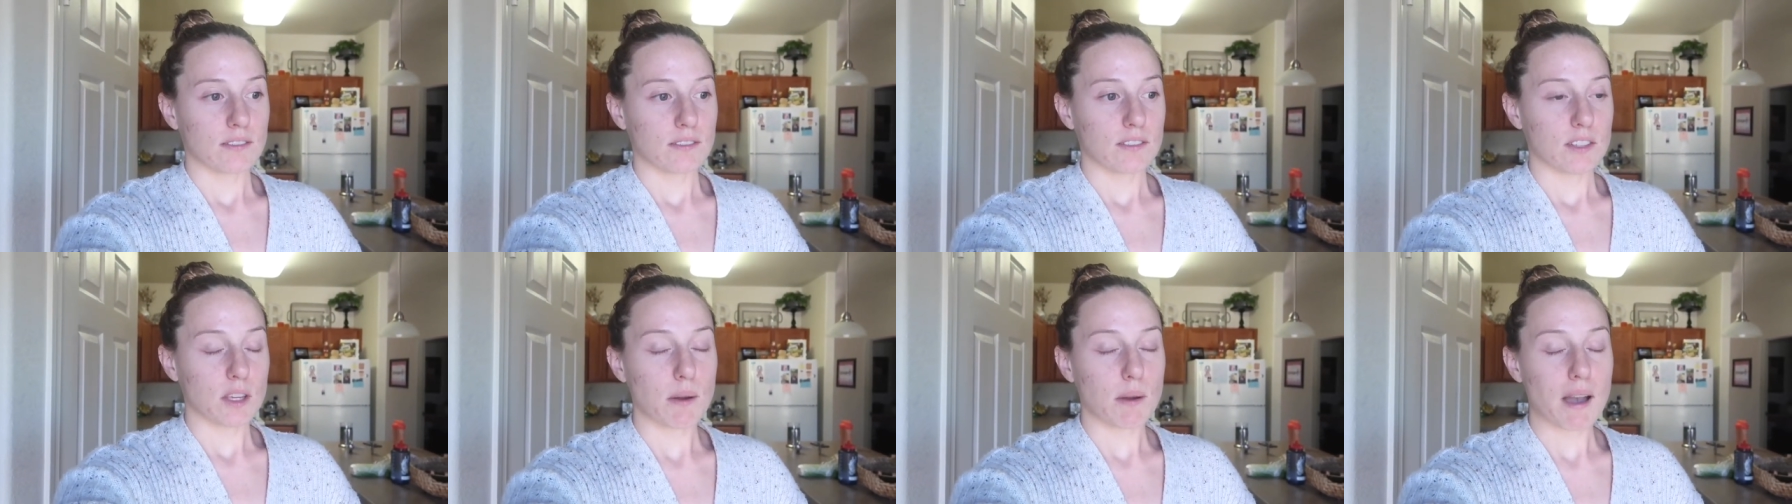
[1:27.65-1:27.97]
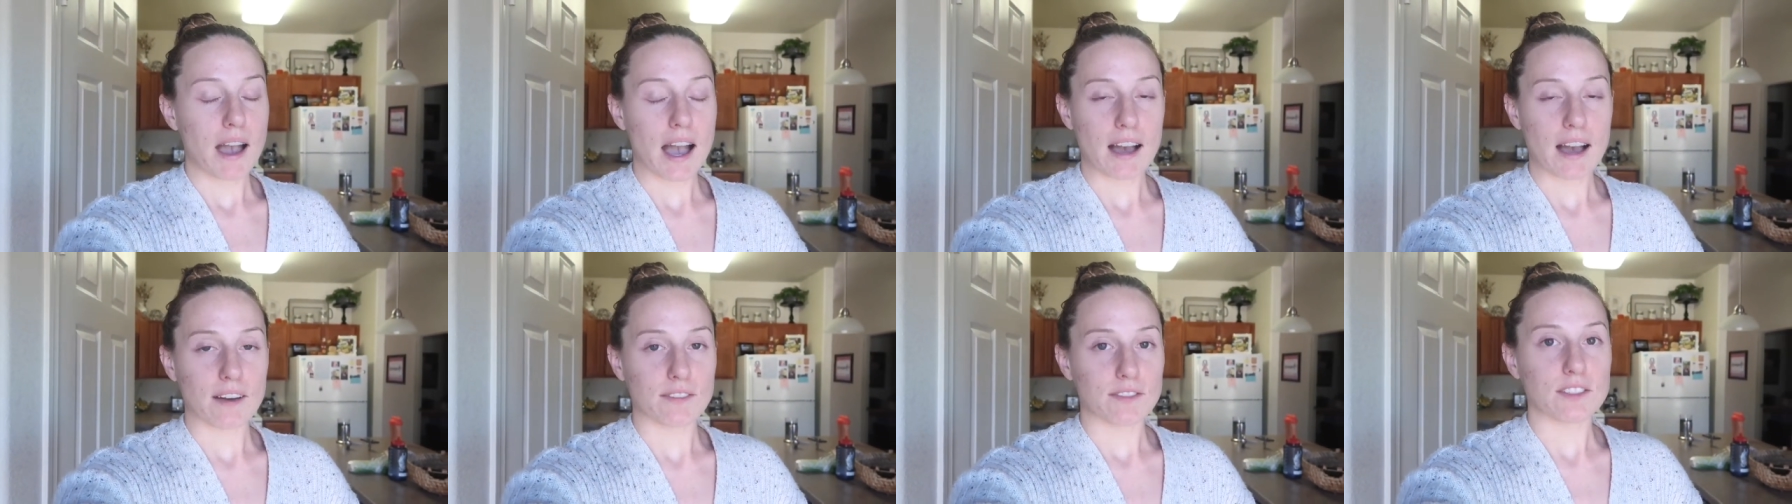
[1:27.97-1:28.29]
you
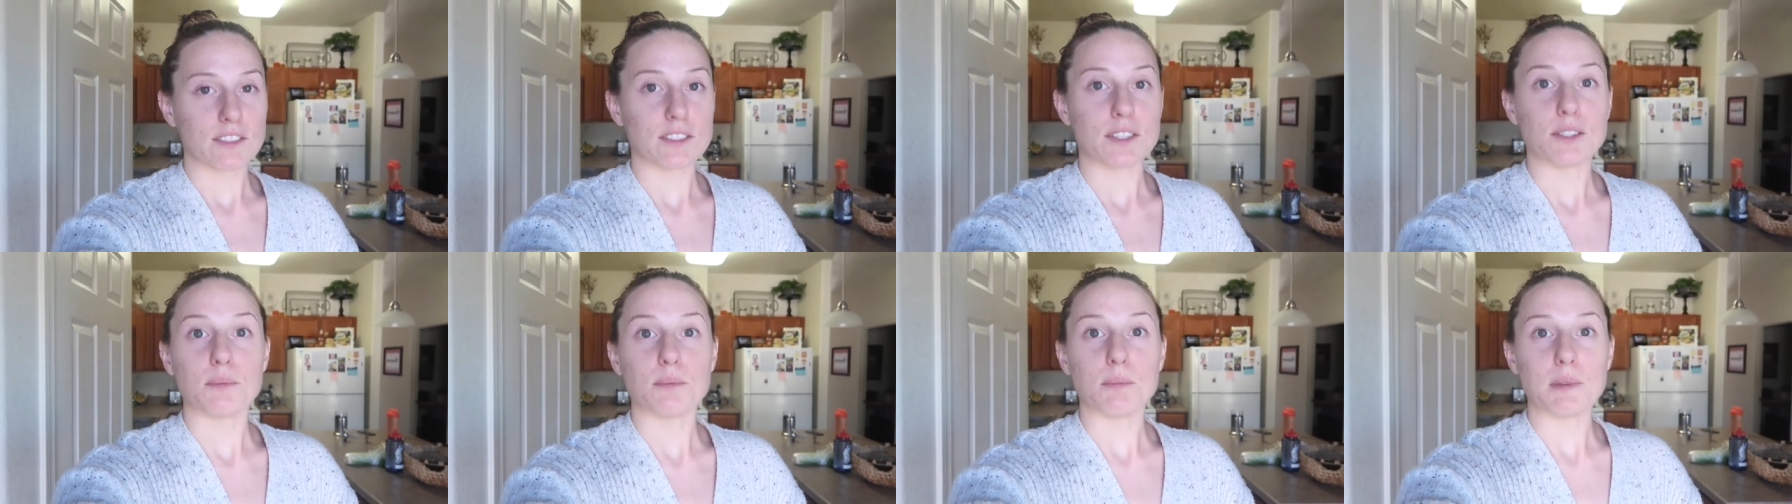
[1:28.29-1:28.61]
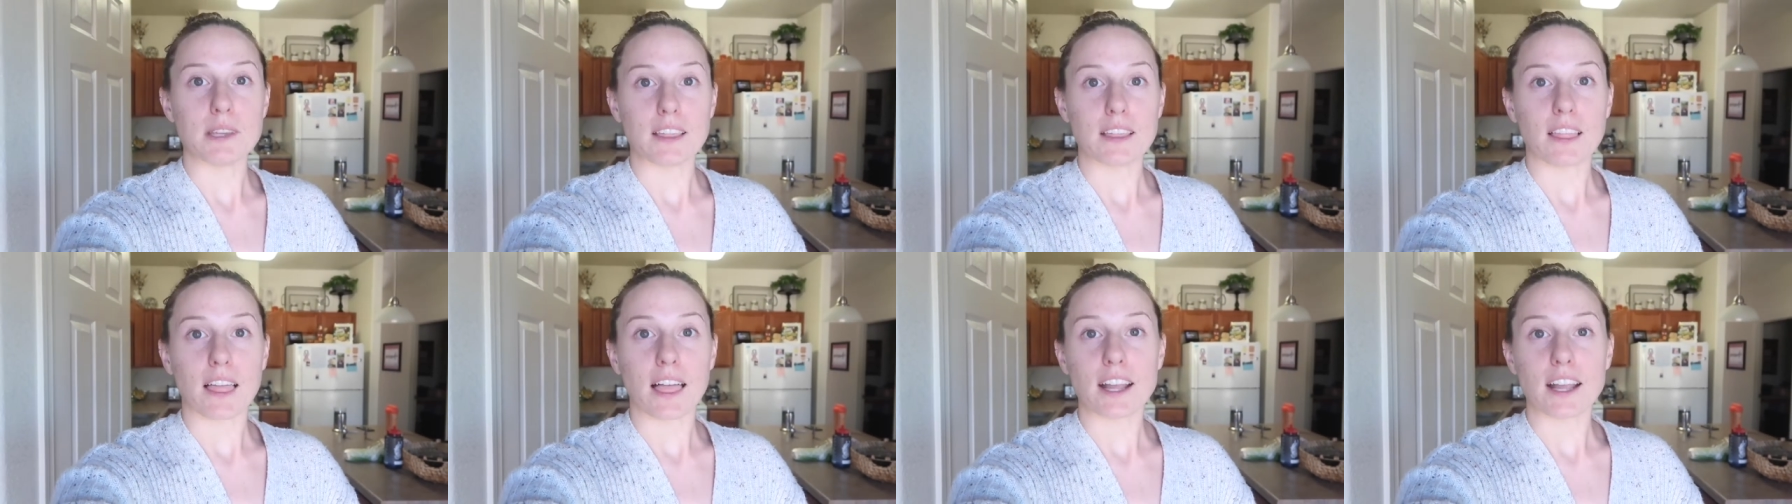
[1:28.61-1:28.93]
have to
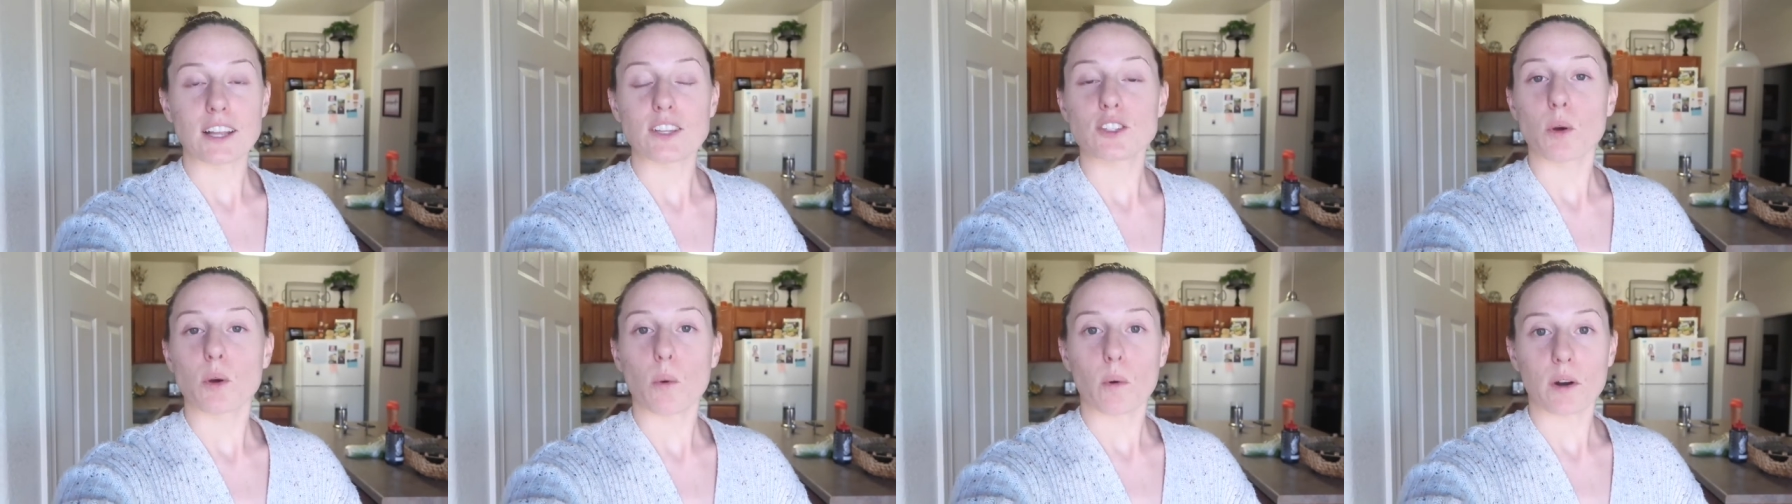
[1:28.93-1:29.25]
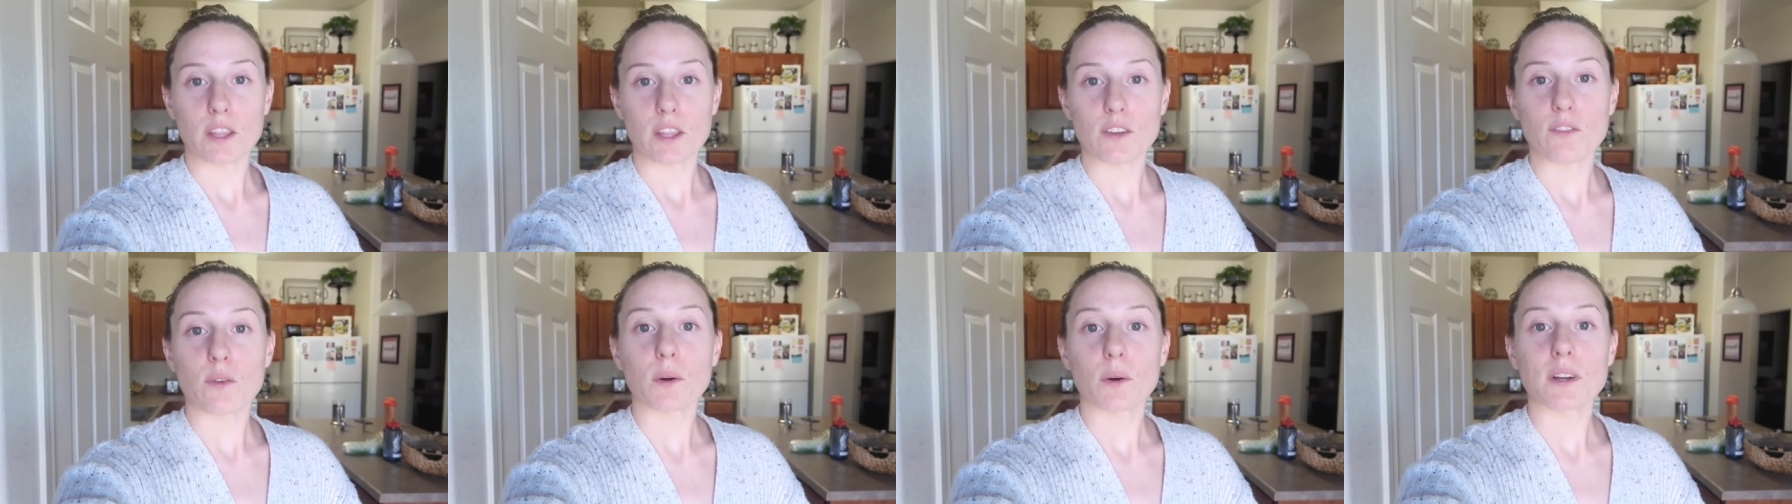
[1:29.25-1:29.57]
be like
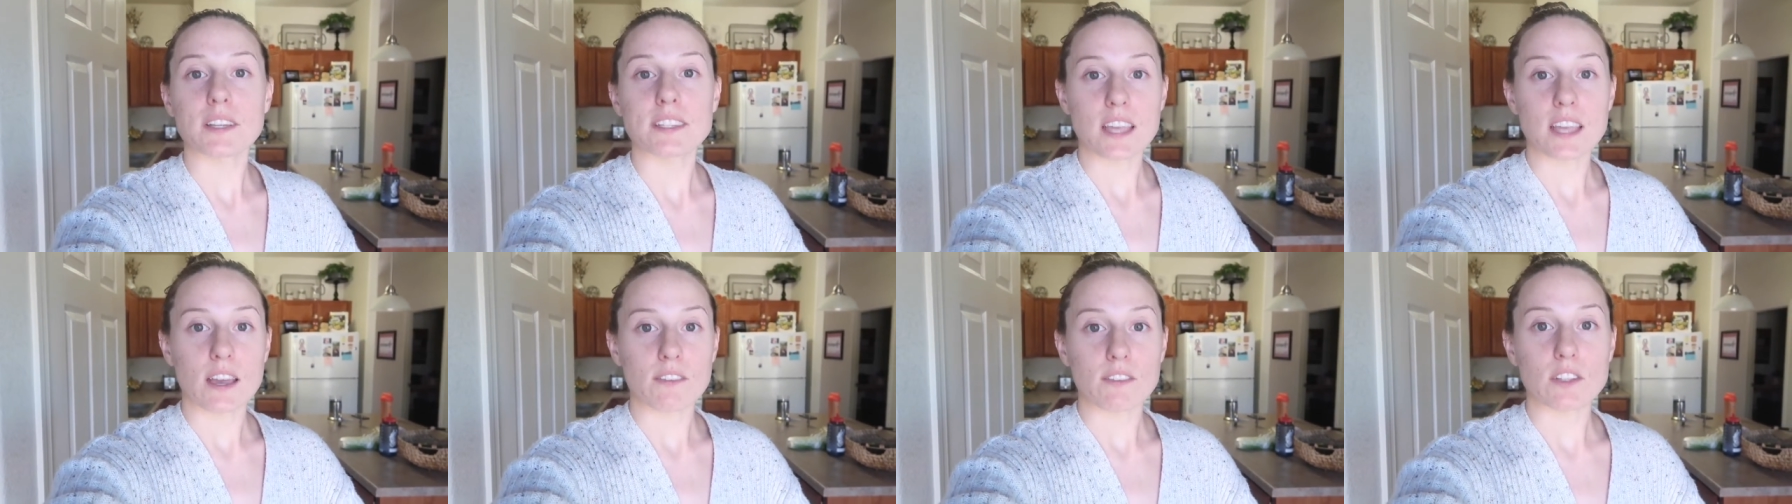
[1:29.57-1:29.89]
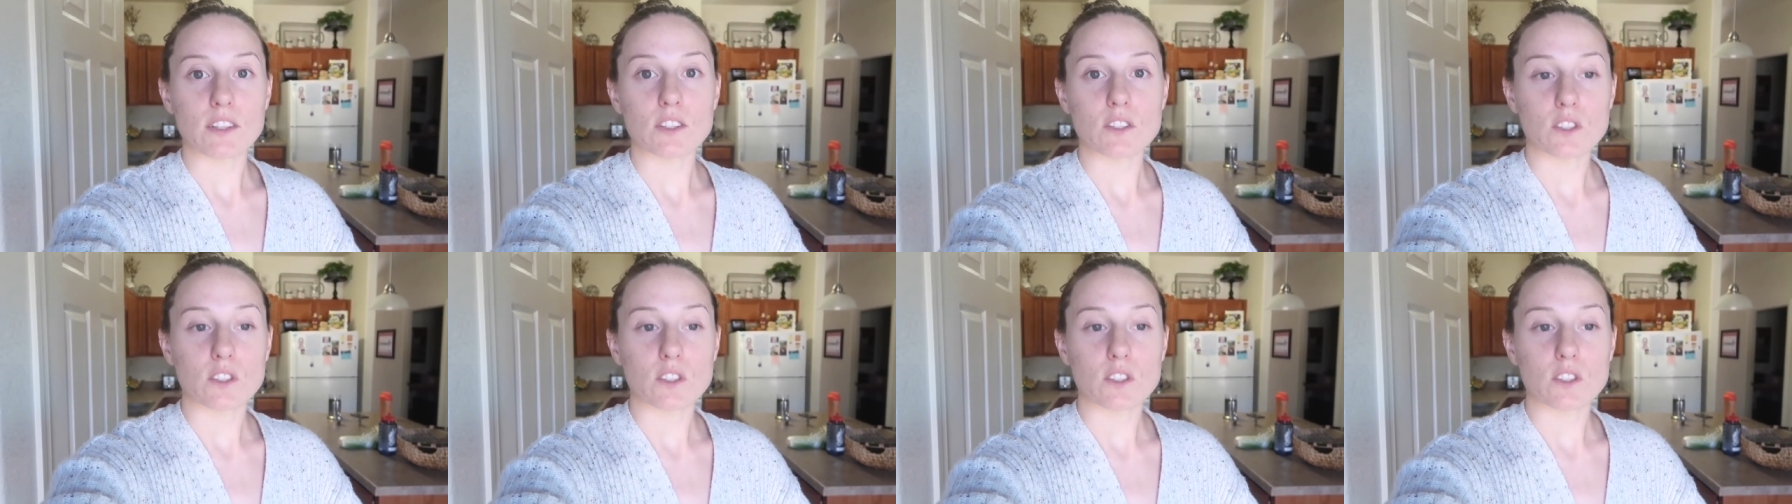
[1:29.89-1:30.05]
twenty-four seven